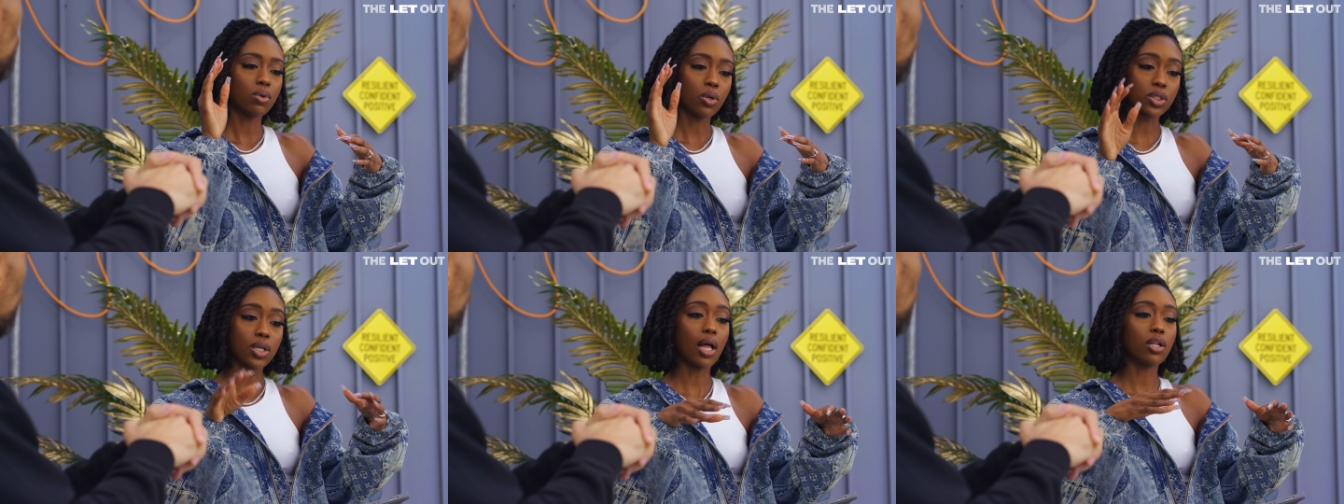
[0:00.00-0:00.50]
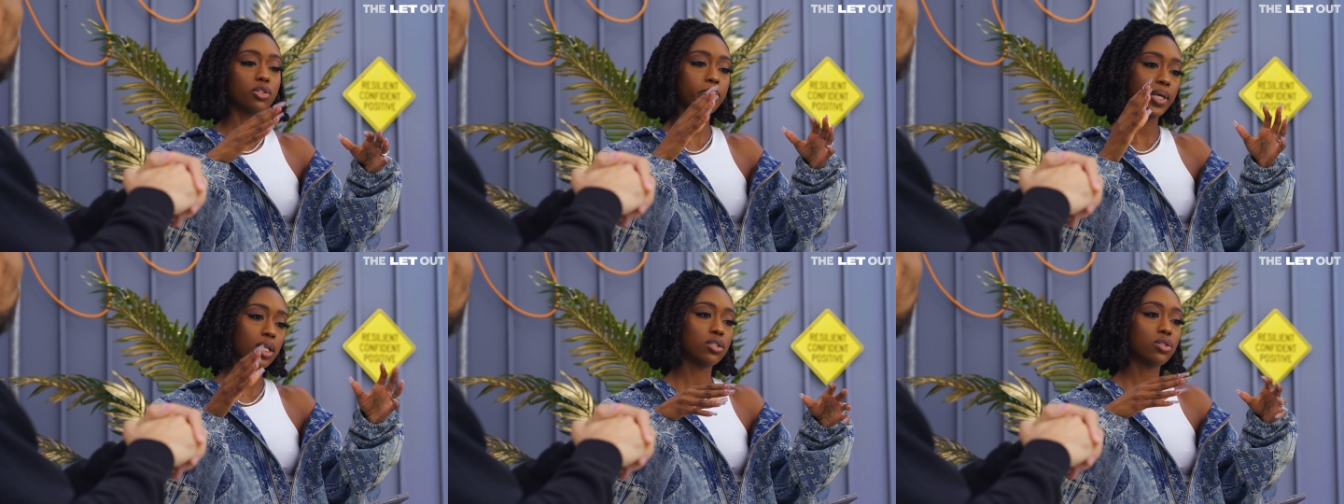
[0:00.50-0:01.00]
or scholars are
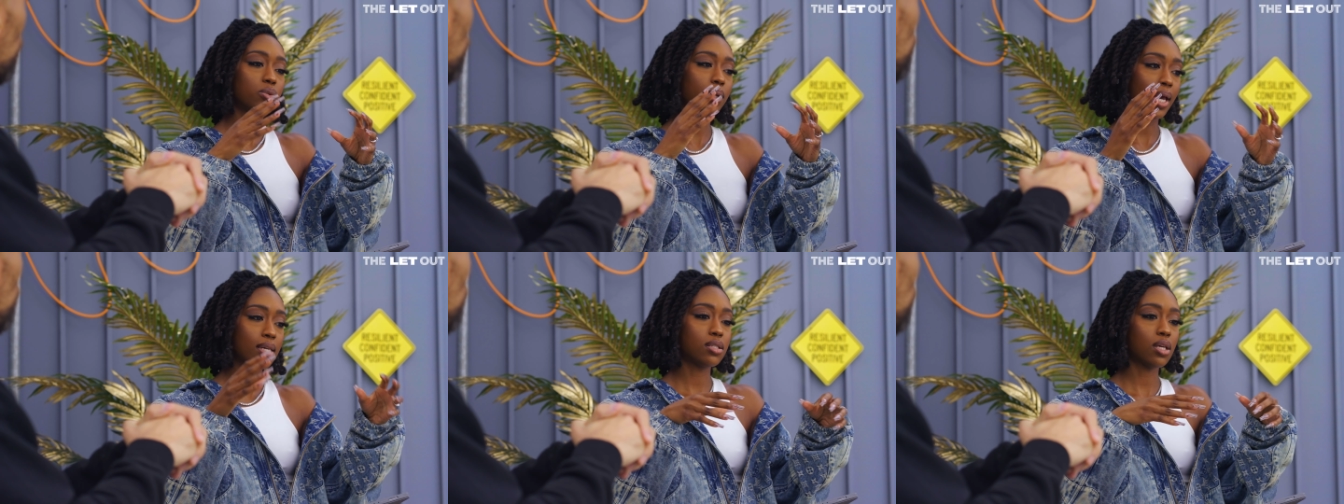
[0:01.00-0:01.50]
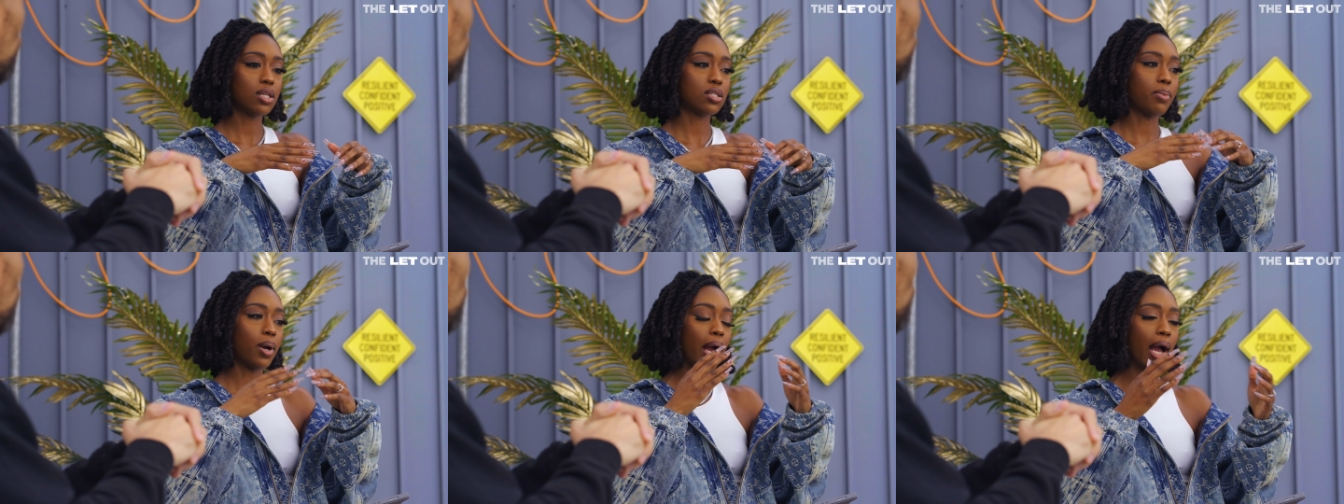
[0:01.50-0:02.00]
beginning to do case studies
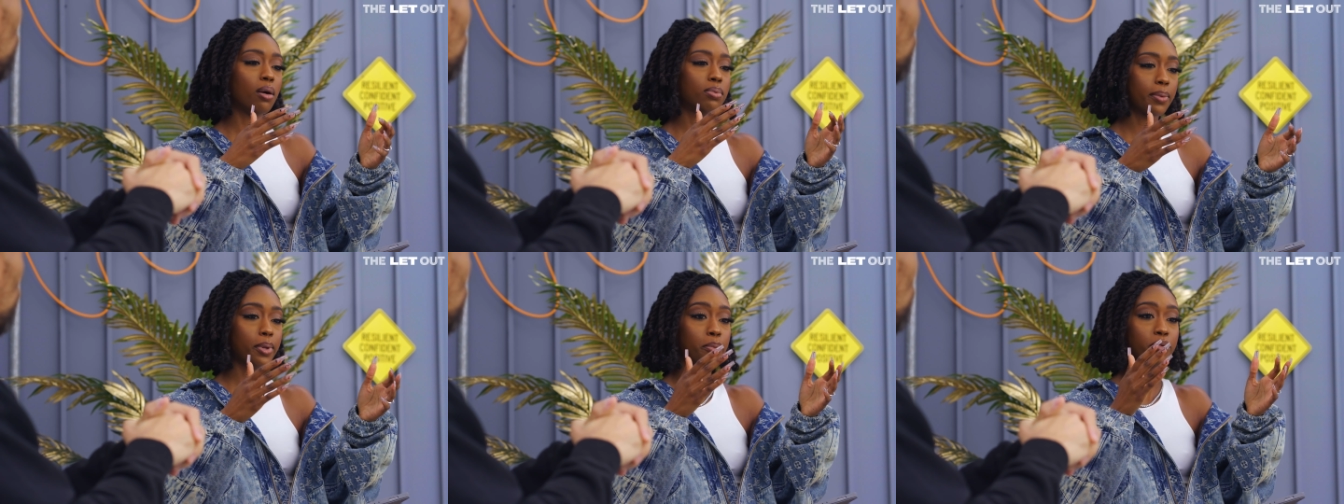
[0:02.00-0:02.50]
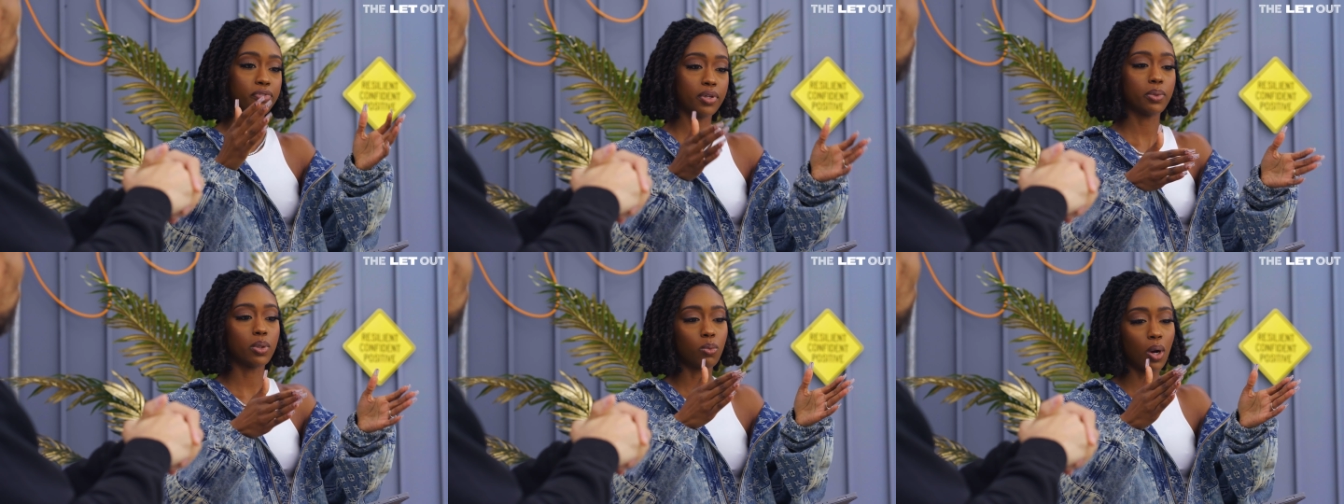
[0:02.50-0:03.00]
about how Black people
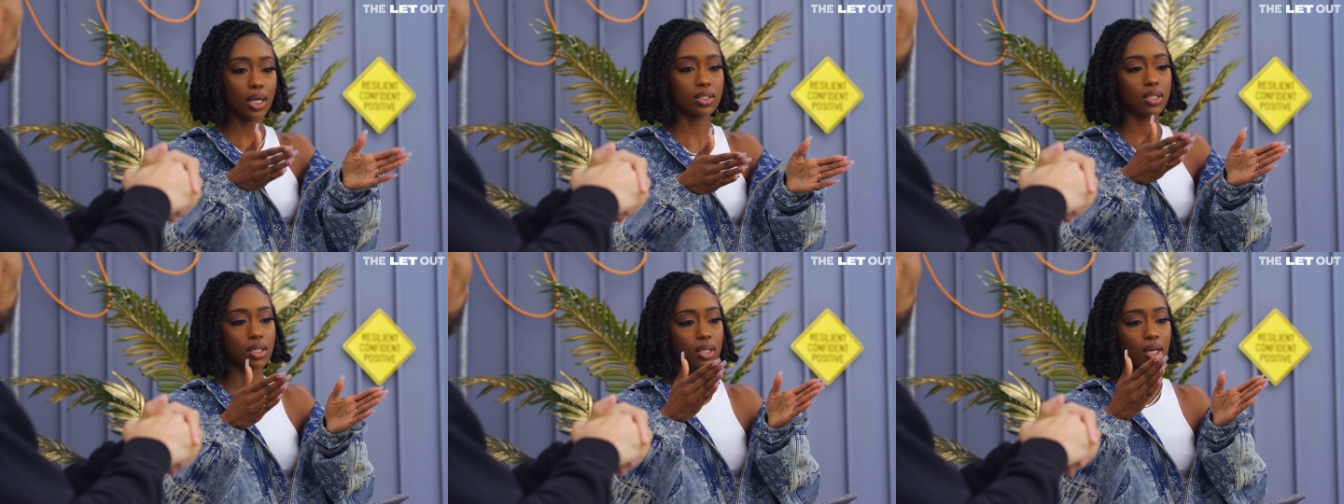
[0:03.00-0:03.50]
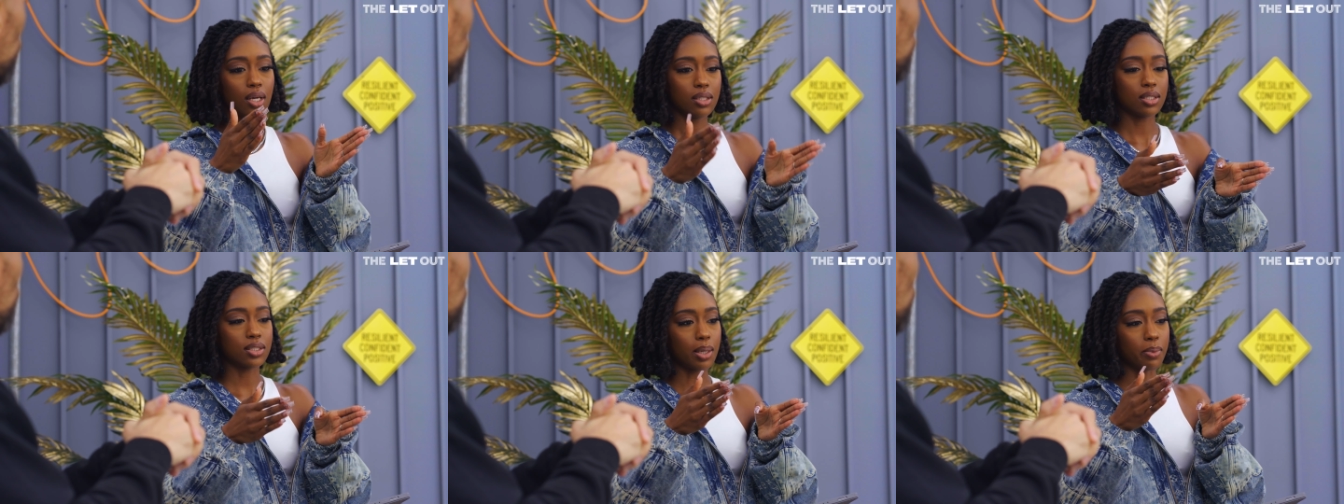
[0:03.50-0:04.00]
feel when watching
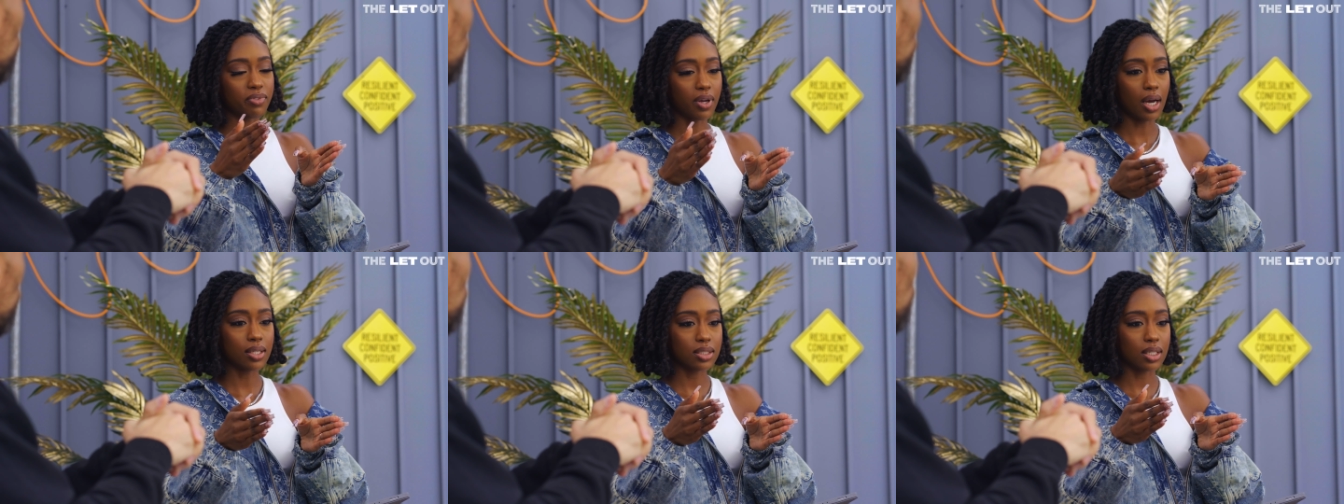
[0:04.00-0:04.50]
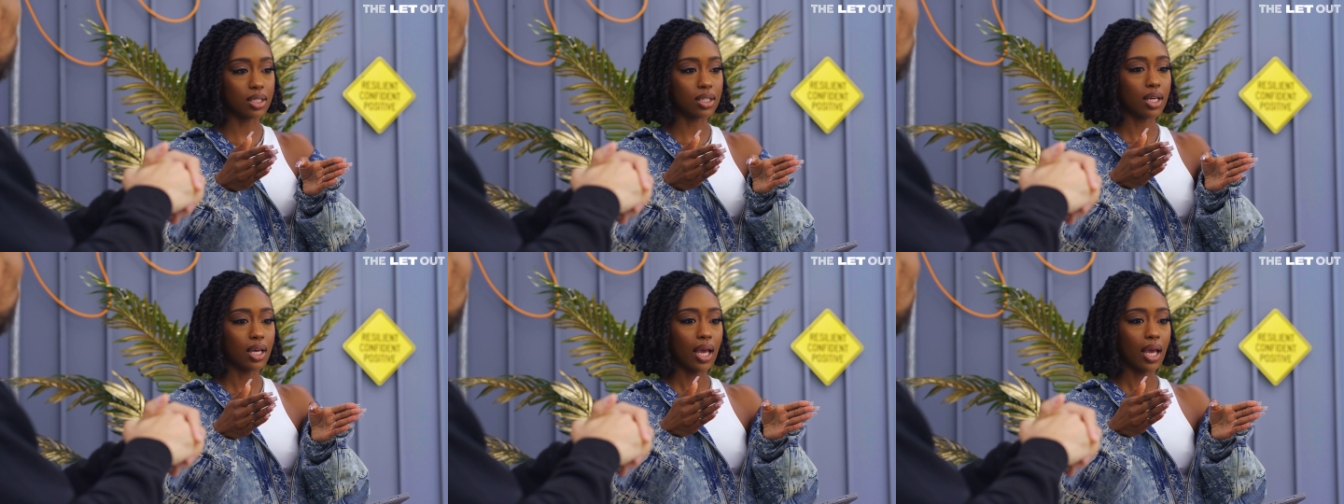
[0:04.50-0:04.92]
this type of content.